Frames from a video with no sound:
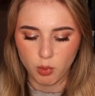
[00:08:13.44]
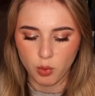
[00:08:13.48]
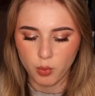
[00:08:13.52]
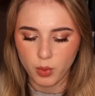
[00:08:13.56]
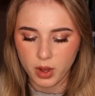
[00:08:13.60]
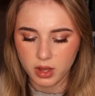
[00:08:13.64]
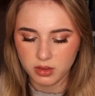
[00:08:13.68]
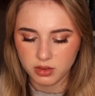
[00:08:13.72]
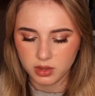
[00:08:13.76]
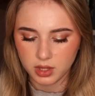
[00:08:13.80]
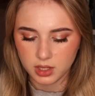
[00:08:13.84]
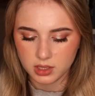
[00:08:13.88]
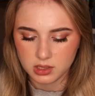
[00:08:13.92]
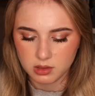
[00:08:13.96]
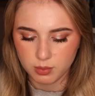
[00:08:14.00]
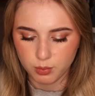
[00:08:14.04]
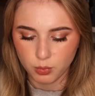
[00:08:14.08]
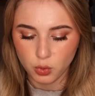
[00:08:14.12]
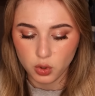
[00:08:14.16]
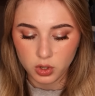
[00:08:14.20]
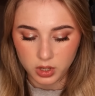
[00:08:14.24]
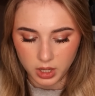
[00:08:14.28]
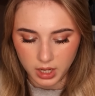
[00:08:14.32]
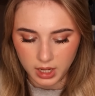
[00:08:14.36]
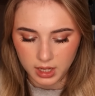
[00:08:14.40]
and will word things
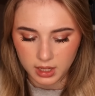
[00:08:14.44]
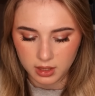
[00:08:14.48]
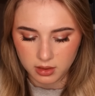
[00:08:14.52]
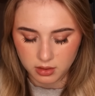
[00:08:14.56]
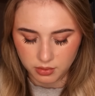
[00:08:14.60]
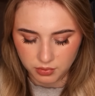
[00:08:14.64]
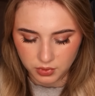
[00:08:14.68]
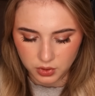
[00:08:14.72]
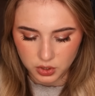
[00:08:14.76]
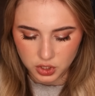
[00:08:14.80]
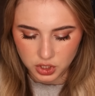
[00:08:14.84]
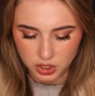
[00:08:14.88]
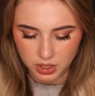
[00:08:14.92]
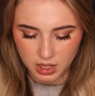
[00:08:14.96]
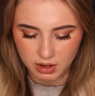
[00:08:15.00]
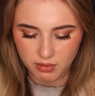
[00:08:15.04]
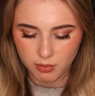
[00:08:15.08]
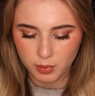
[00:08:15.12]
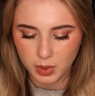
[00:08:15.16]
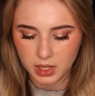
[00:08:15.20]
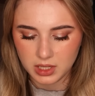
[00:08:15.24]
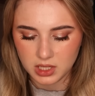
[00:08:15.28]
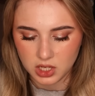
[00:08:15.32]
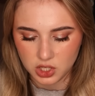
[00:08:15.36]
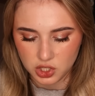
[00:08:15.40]
more clearly in the future.
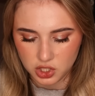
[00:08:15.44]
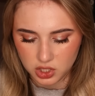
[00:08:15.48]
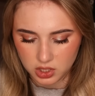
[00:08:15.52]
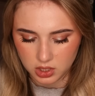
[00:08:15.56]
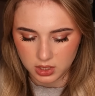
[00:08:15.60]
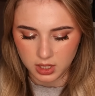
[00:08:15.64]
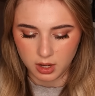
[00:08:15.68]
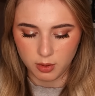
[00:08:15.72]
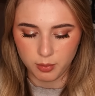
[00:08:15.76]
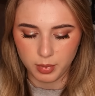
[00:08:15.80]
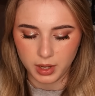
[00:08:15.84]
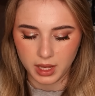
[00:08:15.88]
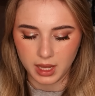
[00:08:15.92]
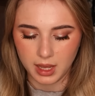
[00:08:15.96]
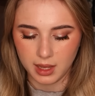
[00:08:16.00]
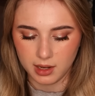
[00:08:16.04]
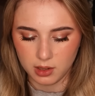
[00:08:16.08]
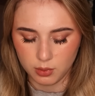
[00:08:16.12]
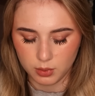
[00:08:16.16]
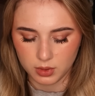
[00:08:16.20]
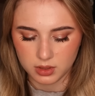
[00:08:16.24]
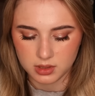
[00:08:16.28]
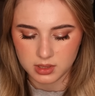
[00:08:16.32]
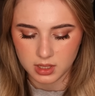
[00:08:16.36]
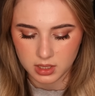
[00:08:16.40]
Never my intention to downplay
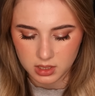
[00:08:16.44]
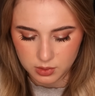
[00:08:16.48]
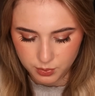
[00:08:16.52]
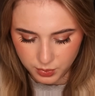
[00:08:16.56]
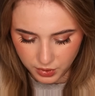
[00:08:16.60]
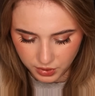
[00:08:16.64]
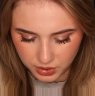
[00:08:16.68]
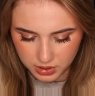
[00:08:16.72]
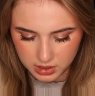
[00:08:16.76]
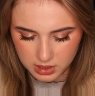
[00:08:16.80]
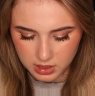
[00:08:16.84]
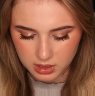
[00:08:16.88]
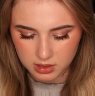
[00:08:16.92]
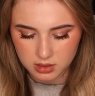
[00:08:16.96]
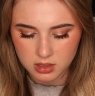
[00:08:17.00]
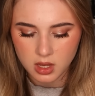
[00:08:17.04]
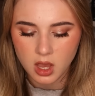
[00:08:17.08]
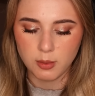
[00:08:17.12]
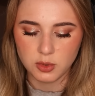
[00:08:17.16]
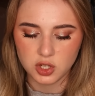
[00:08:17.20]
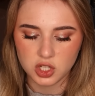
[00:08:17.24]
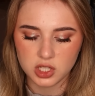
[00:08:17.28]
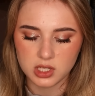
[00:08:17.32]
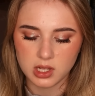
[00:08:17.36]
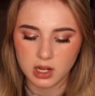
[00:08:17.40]
anyone's experiences.
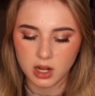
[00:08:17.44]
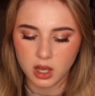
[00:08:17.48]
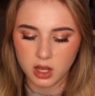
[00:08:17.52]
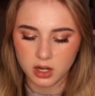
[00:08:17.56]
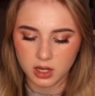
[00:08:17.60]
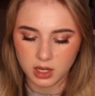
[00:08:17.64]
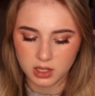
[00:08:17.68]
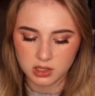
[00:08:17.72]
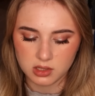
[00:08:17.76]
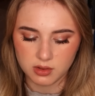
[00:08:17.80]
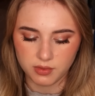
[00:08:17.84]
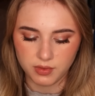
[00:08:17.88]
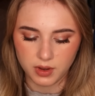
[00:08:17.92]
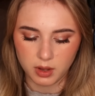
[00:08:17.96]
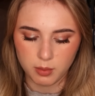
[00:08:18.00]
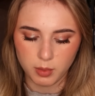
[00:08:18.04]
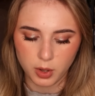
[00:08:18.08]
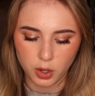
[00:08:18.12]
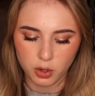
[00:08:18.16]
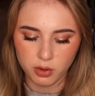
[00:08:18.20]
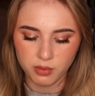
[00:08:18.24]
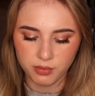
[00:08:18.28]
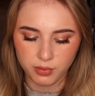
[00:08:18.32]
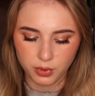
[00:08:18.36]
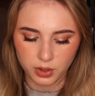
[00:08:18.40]
I'm just learning to find
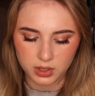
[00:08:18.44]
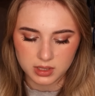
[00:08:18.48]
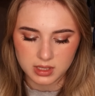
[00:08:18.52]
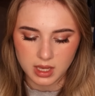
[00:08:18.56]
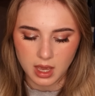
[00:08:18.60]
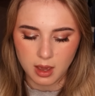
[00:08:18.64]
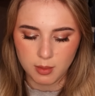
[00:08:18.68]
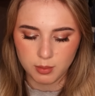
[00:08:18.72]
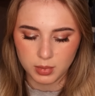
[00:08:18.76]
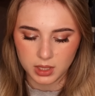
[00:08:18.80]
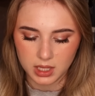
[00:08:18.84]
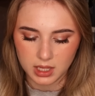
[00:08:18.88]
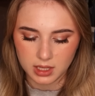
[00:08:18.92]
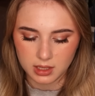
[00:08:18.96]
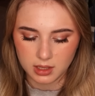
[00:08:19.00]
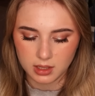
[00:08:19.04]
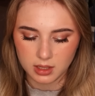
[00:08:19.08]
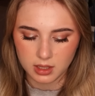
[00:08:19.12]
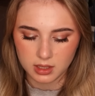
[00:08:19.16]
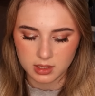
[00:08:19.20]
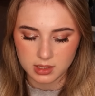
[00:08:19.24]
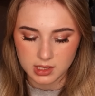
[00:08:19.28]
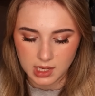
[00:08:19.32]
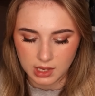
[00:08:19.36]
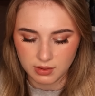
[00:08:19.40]
my own voice and be
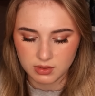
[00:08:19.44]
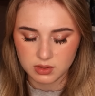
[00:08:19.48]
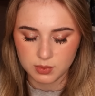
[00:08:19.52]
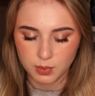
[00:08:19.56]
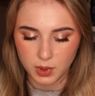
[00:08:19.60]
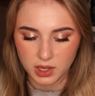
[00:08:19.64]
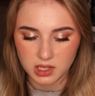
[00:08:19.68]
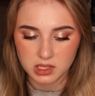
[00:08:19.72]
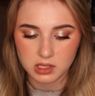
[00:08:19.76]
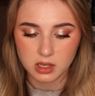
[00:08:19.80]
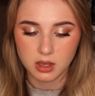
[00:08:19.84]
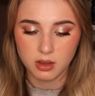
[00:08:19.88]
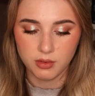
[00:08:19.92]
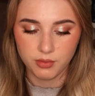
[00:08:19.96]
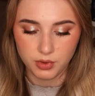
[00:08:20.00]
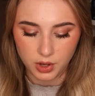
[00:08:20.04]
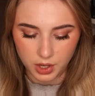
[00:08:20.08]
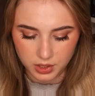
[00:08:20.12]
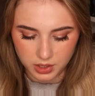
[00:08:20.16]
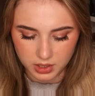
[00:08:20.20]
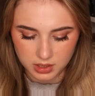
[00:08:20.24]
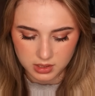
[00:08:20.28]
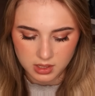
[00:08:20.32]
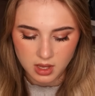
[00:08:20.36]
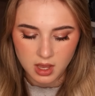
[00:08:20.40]
a safe space for
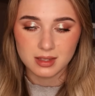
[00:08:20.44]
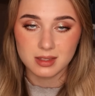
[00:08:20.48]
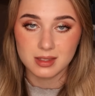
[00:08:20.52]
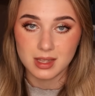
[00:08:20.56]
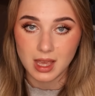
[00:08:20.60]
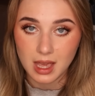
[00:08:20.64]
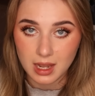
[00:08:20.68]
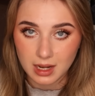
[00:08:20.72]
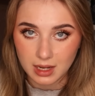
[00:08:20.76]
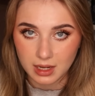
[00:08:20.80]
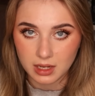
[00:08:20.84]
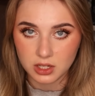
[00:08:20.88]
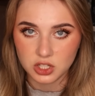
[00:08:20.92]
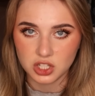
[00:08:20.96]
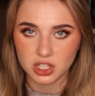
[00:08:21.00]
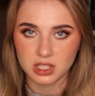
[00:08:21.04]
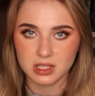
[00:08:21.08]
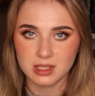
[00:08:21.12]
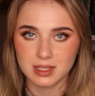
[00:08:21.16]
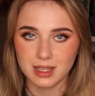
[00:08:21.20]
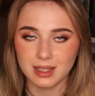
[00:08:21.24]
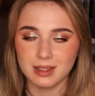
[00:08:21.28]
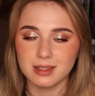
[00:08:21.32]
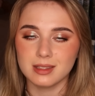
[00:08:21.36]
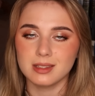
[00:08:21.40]
others. Sadly, she
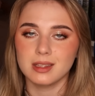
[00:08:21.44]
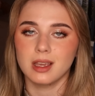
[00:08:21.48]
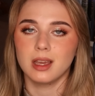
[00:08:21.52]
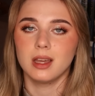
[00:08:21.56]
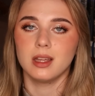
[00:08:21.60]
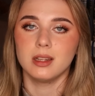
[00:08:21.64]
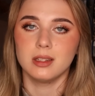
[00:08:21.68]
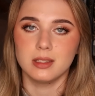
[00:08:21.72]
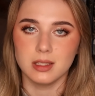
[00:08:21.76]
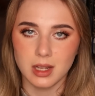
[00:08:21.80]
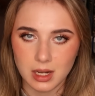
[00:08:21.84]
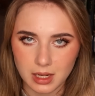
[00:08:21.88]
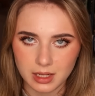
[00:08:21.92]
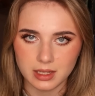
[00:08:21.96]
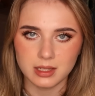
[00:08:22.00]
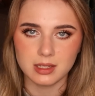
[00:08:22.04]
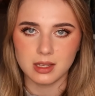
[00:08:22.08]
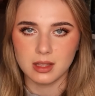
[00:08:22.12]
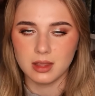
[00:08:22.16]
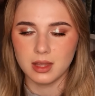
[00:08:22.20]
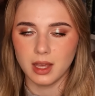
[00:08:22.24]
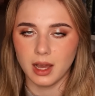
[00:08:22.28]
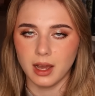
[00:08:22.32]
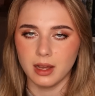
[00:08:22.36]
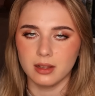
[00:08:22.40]
has since
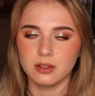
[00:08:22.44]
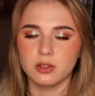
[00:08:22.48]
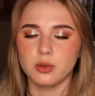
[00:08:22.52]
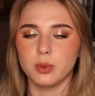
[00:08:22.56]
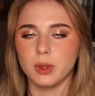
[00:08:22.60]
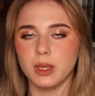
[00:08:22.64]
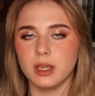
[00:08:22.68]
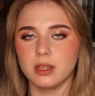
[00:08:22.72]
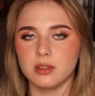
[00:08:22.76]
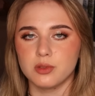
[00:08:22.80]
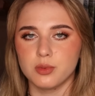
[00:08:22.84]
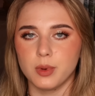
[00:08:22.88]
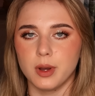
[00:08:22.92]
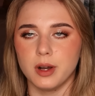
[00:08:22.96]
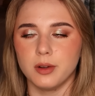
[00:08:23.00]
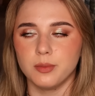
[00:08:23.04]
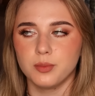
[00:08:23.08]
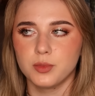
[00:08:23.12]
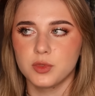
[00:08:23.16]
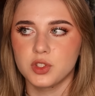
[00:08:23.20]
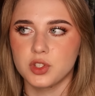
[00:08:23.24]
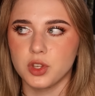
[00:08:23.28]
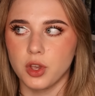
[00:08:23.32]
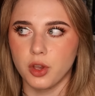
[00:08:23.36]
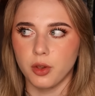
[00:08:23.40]
deleted that tweet as well.
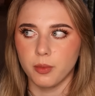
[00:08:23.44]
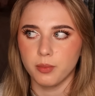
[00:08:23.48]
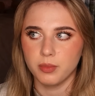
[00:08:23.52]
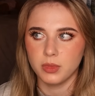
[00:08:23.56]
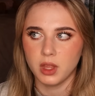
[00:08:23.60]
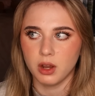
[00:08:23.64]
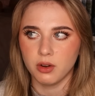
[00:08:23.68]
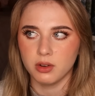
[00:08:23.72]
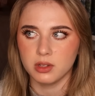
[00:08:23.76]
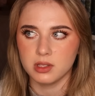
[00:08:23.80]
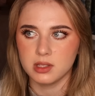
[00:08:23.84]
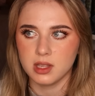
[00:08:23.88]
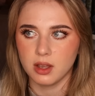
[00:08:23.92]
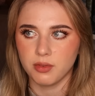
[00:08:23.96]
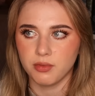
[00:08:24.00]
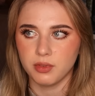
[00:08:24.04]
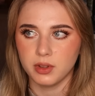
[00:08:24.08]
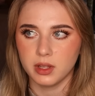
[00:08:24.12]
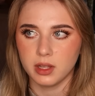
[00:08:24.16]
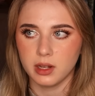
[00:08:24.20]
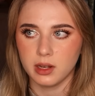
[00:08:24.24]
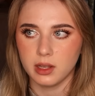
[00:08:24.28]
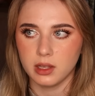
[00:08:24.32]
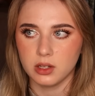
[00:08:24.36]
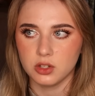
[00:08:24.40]
So there is
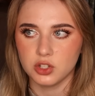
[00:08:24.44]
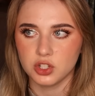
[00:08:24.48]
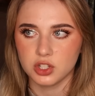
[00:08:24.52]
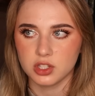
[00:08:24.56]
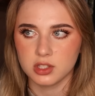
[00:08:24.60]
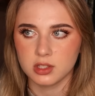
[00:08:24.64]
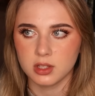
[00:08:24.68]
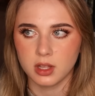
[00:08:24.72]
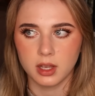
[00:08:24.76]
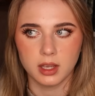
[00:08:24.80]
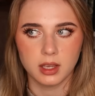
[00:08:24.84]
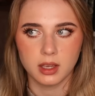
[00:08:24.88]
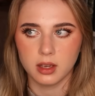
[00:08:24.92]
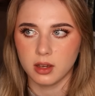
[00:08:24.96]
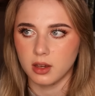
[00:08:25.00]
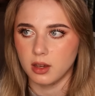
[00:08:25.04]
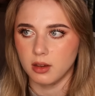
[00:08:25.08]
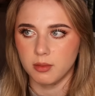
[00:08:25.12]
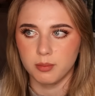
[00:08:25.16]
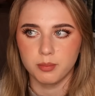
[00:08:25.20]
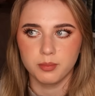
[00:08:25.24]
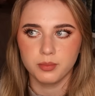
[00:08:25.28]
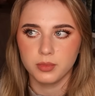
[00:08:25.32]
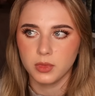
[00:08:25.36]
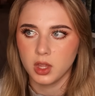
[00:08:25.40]
definitely just like
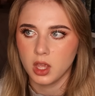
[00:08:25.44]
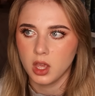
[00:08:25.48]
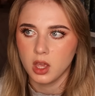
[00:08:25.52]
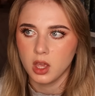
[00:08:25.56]
a,